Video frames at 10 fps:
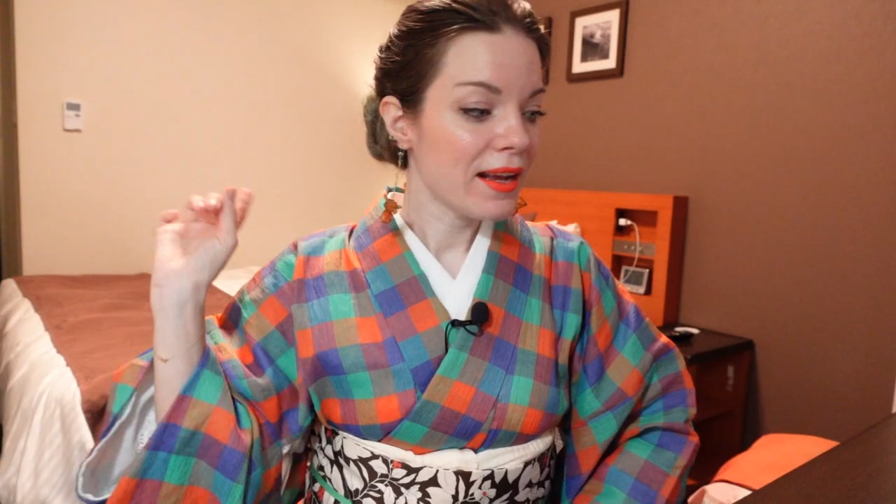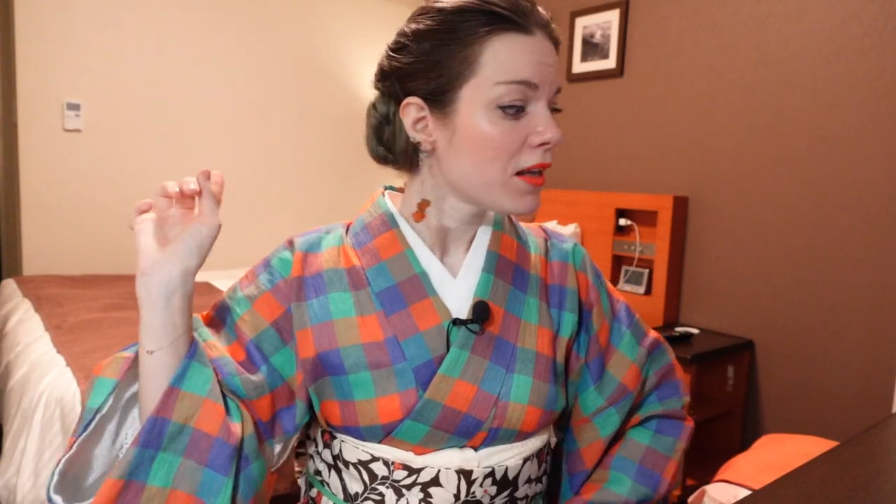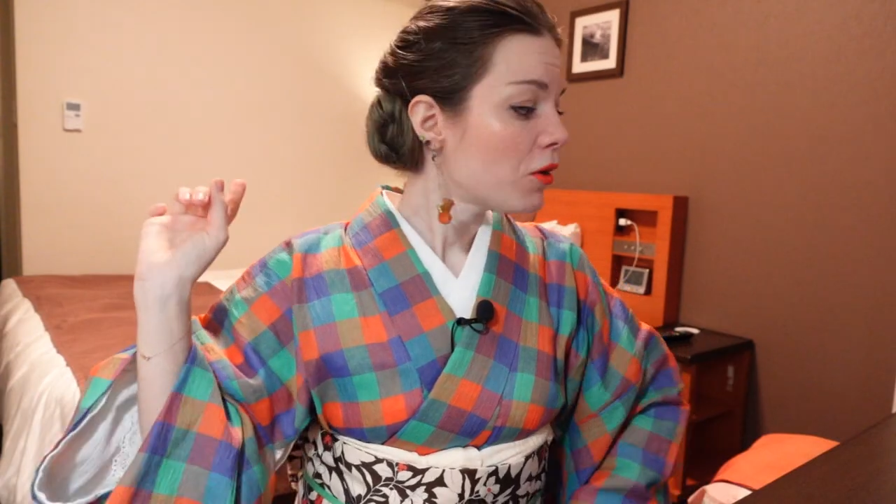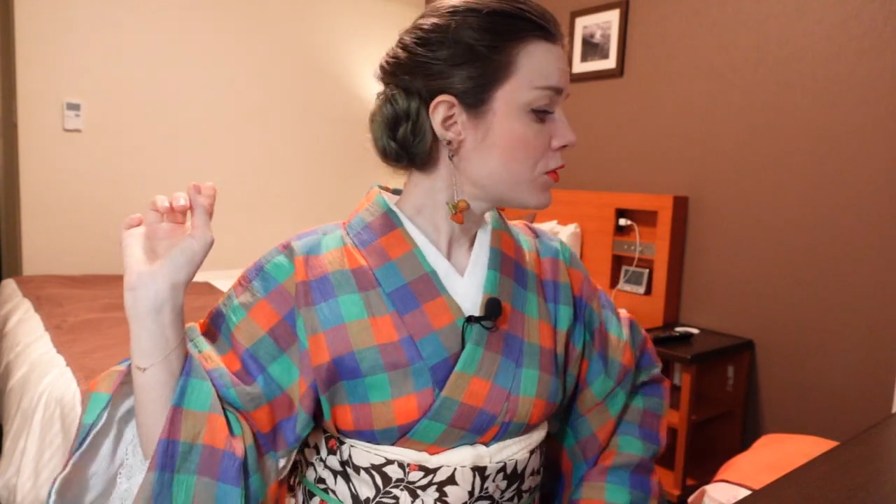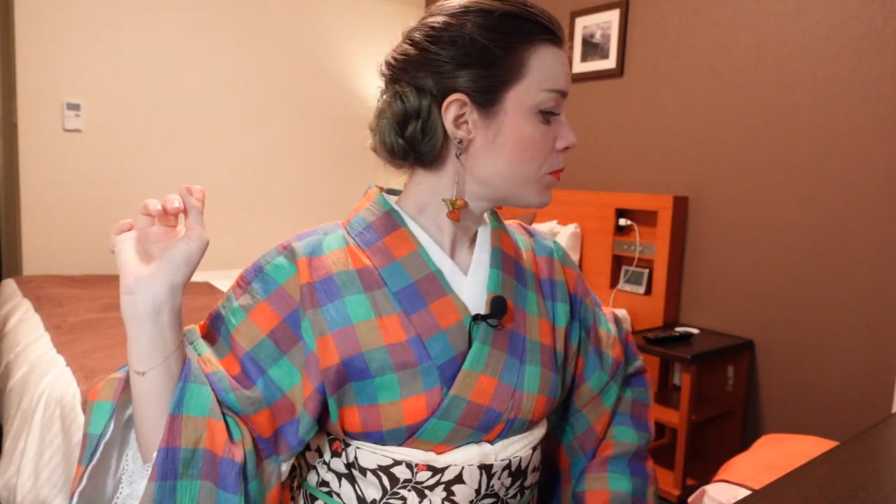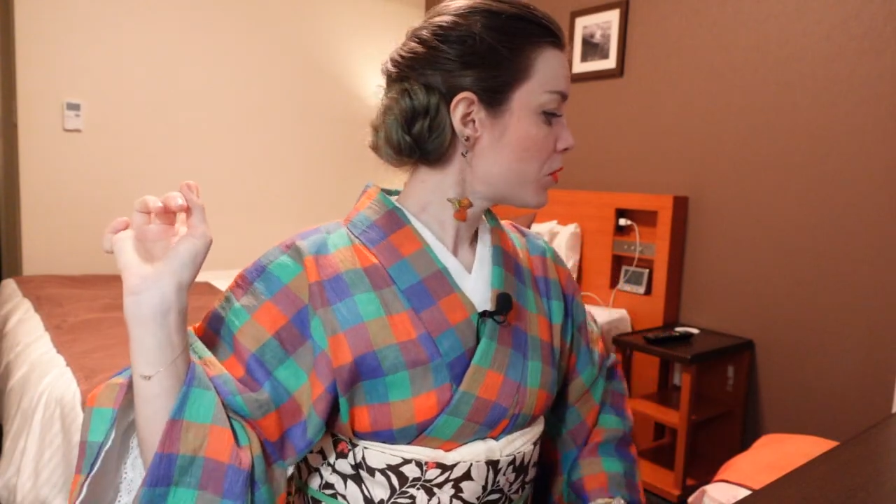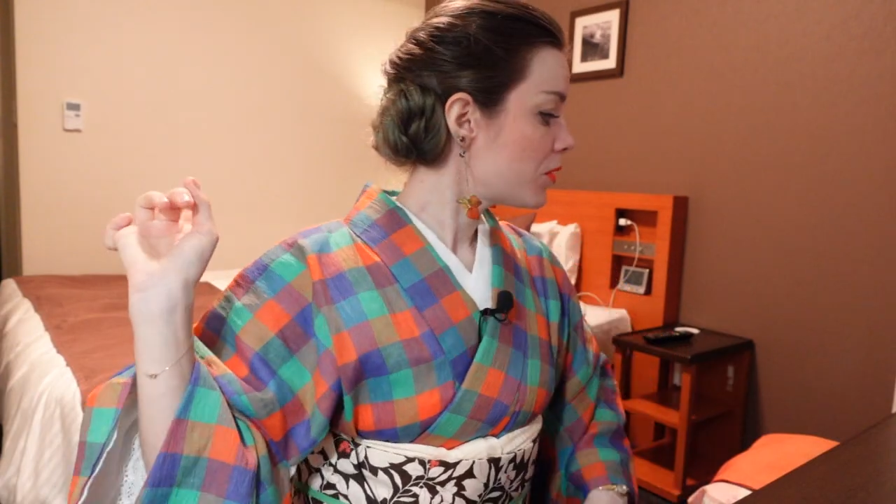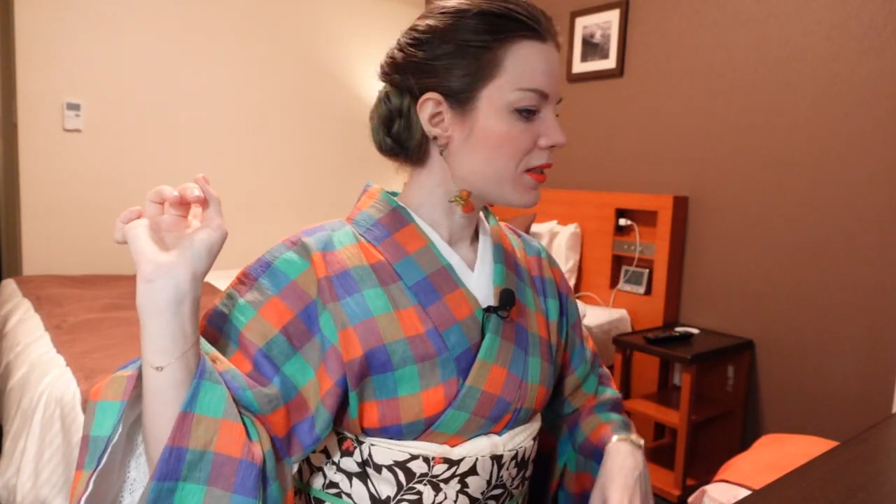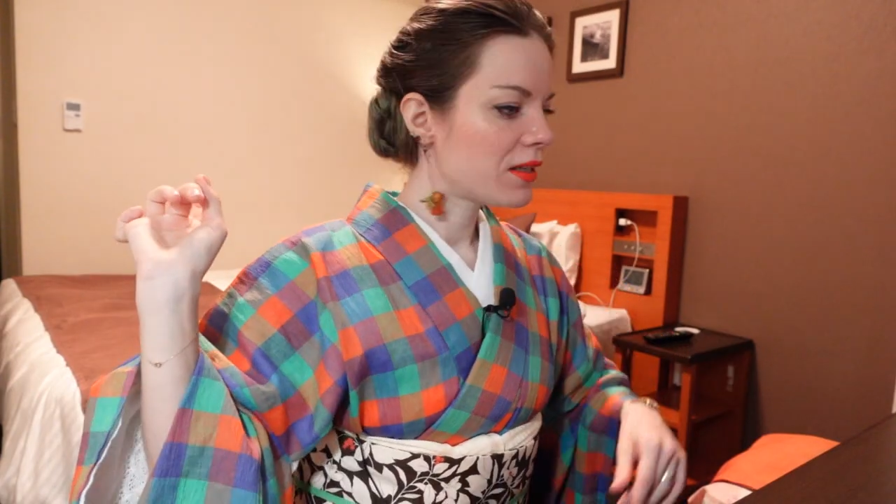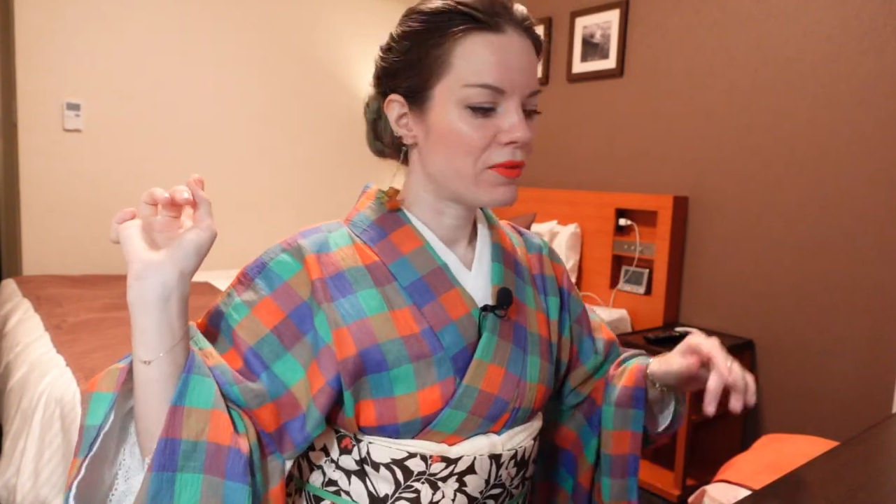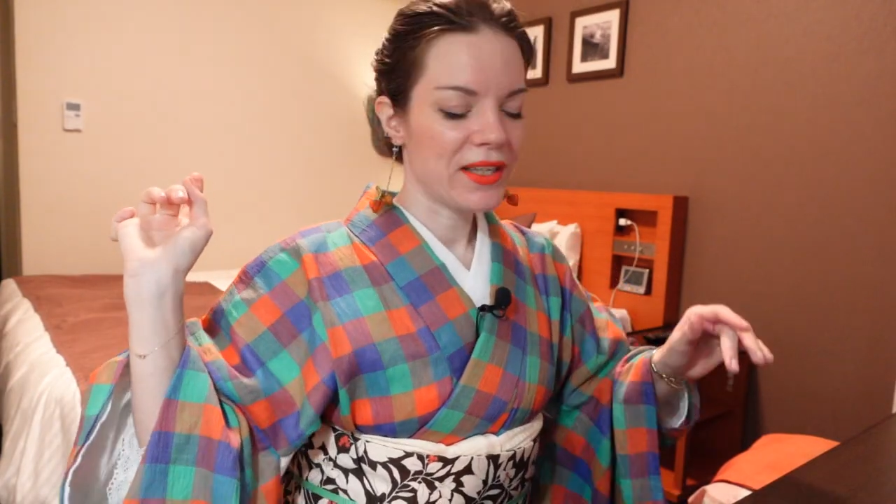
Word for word: And I also brought a